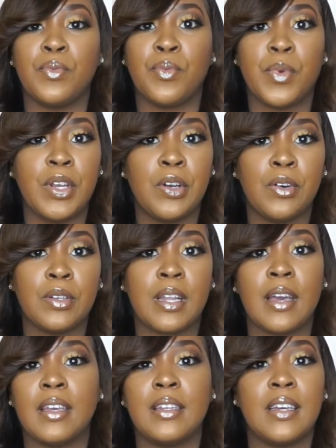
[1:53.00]
real,
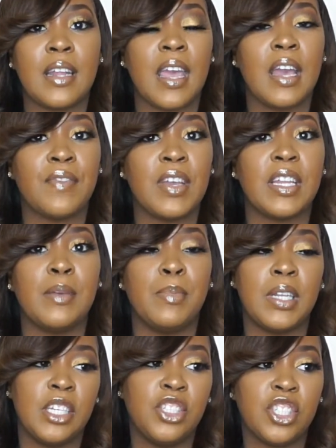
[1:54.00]
like it didn't have any
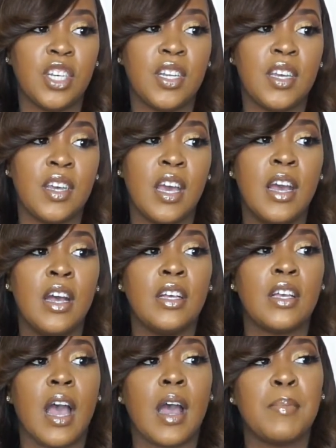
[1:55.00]
bleach in it.
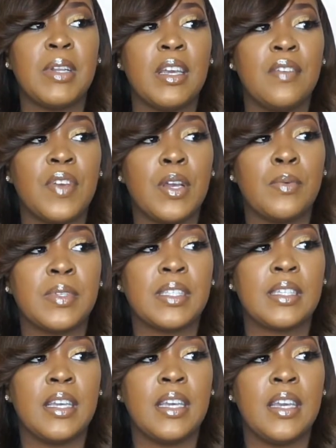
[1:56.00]
I believe it was
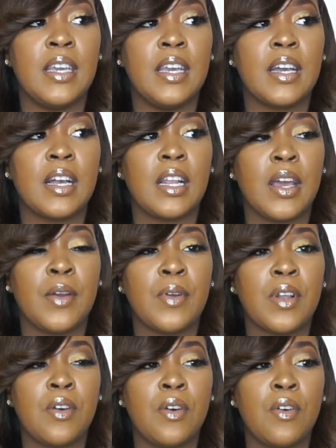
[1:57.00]
the
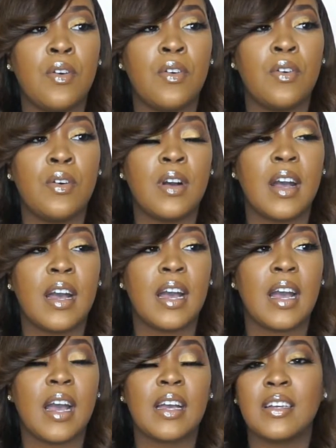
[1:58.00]
Claridol,
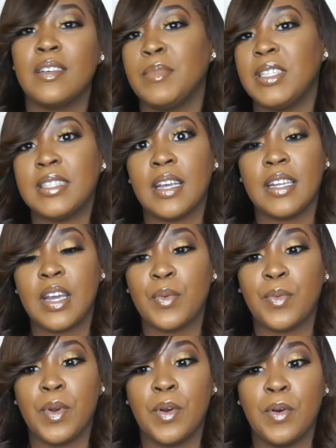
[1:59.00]
I could be saying that
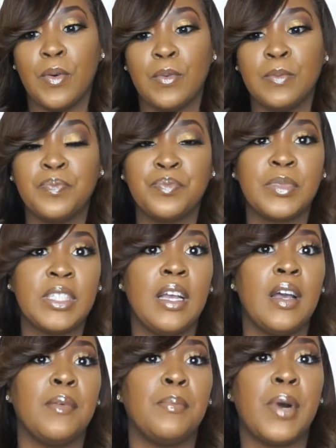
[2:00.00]
wrong,
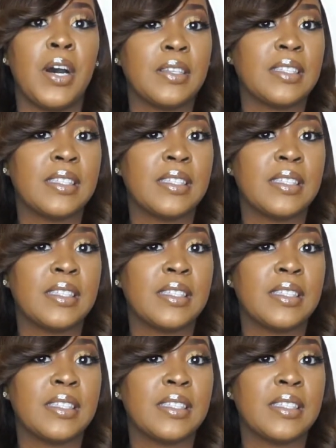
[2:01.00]
box